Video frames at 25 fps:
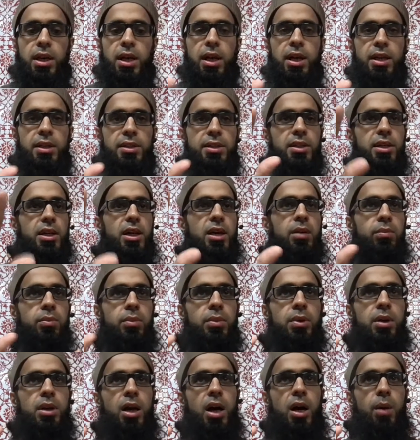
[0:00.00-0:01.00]
has
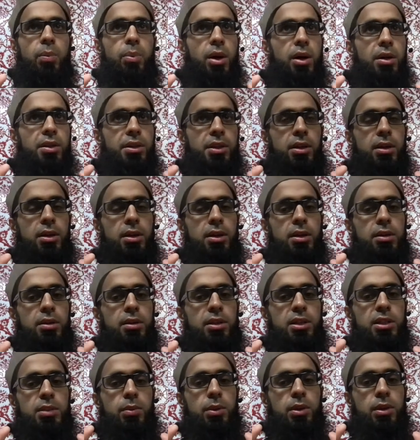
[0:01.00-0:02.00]
come upon the
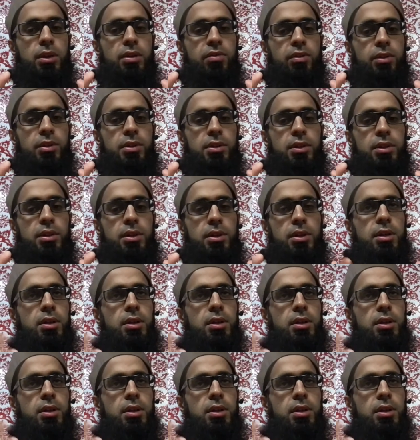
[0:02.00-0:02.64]
disbelievers.